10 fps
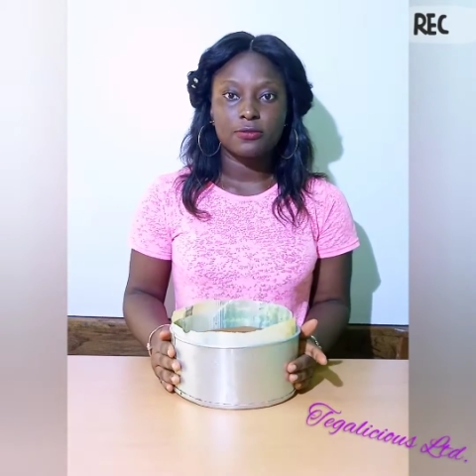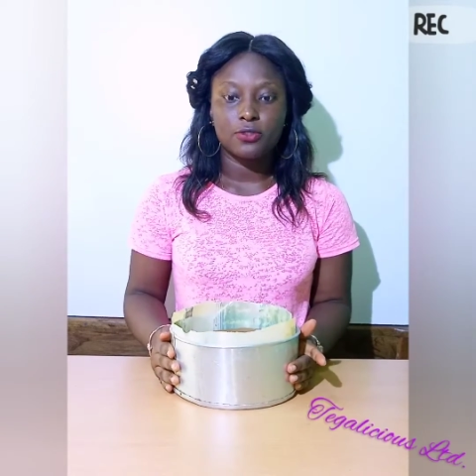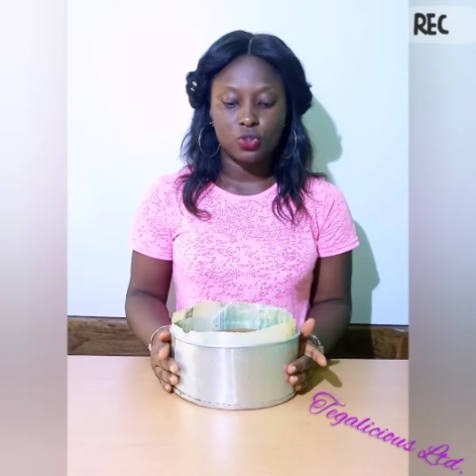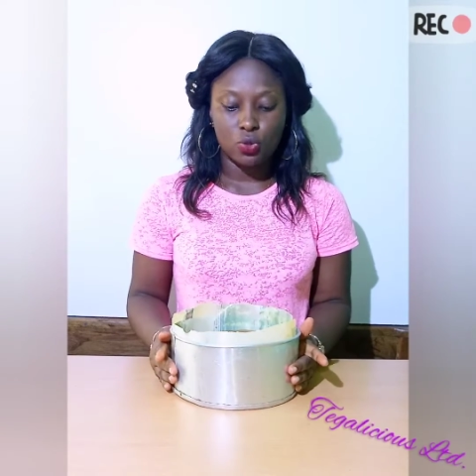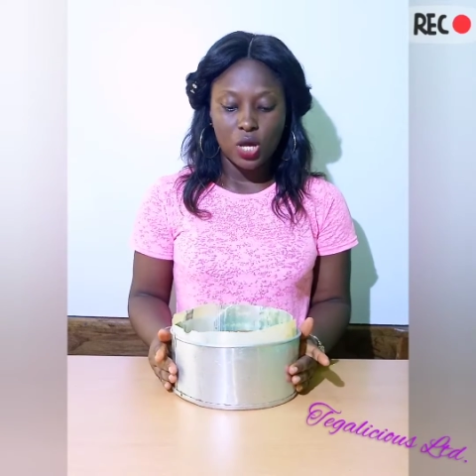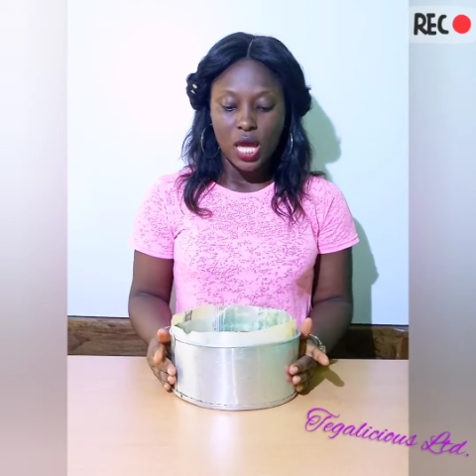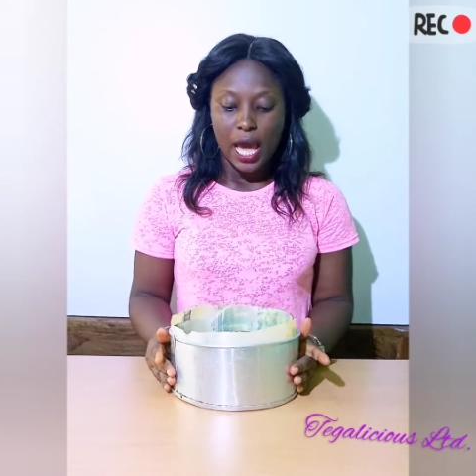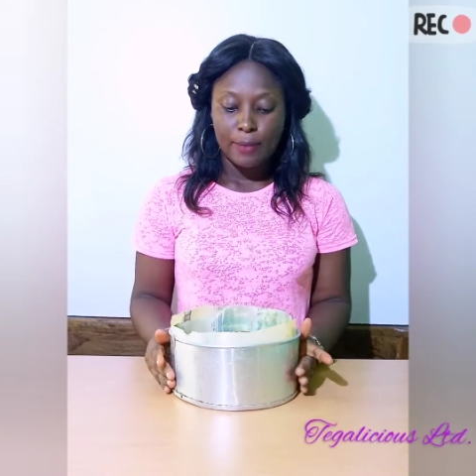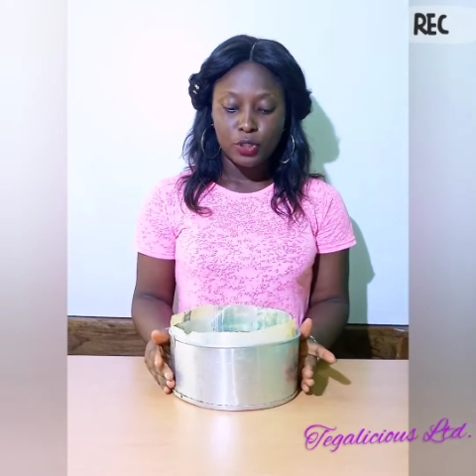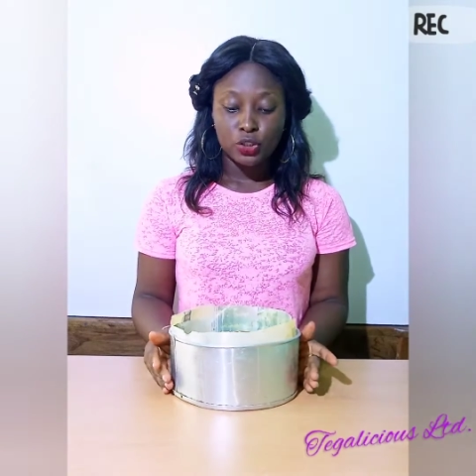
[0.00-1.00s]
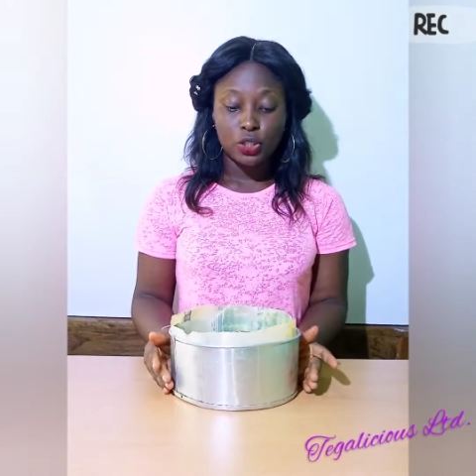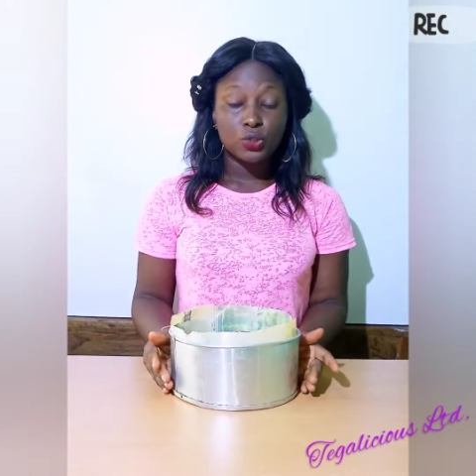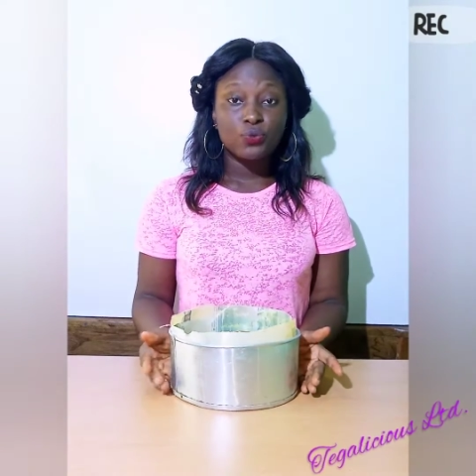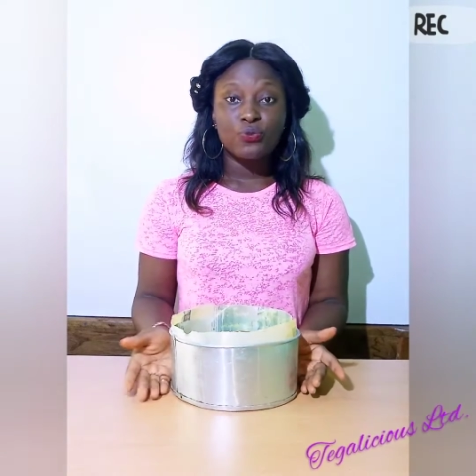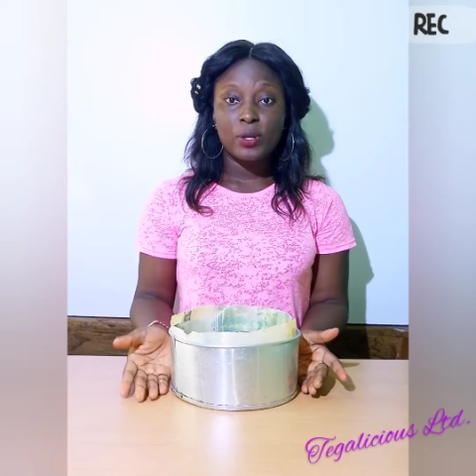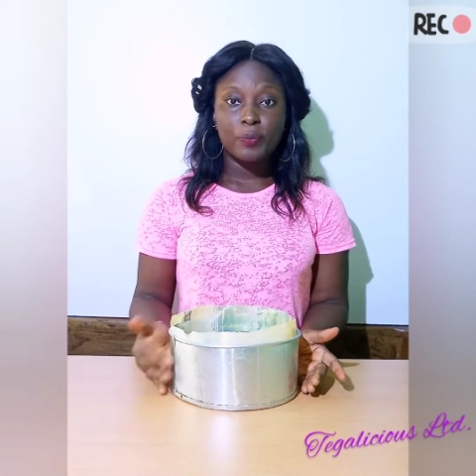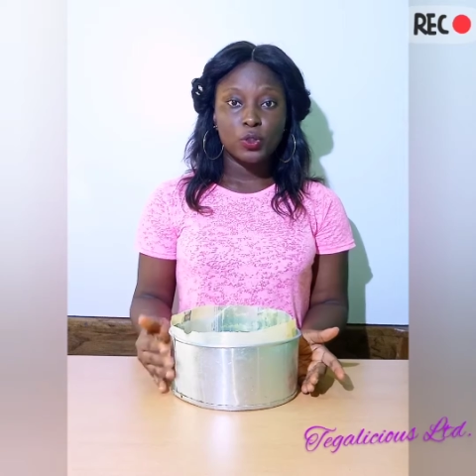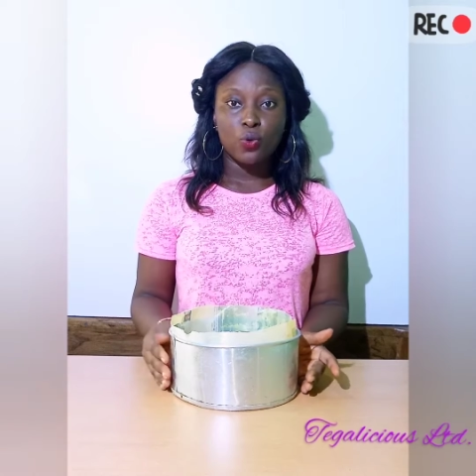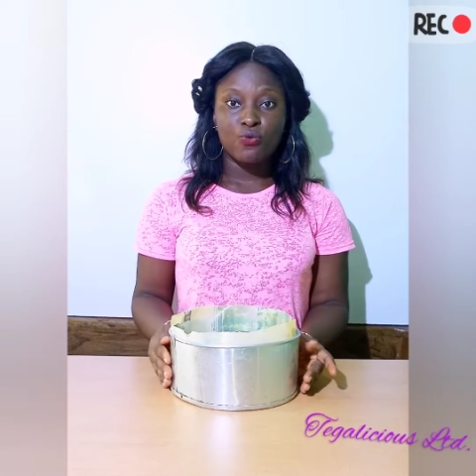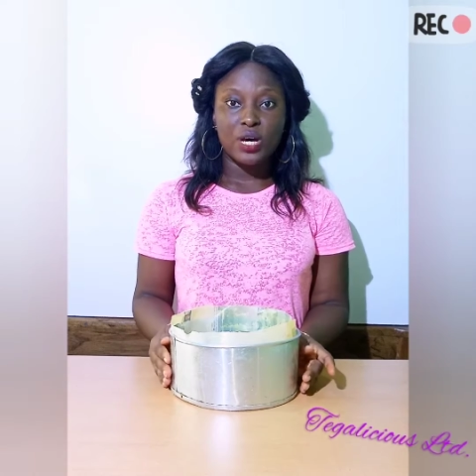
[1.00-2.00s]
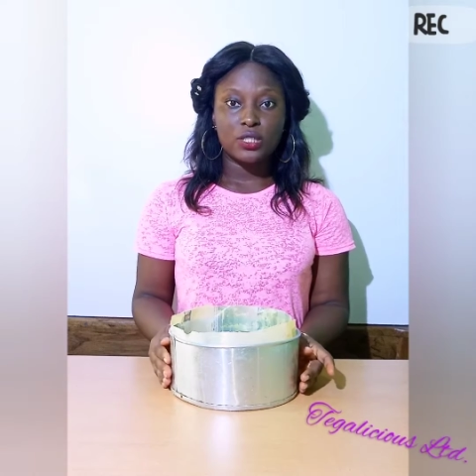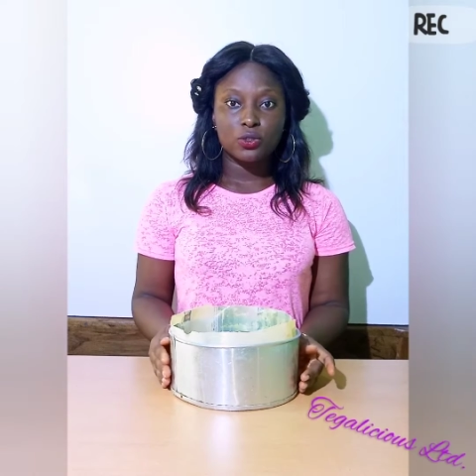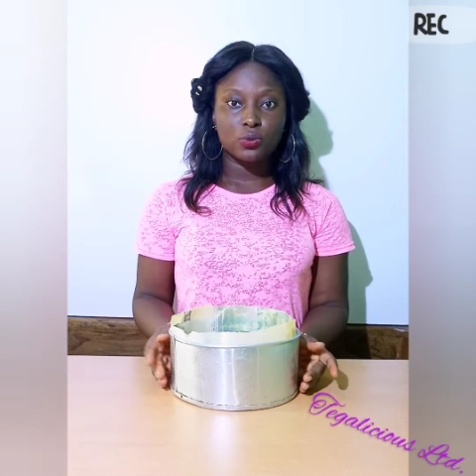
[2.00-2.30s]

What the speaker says: So I'm just going to flip it over so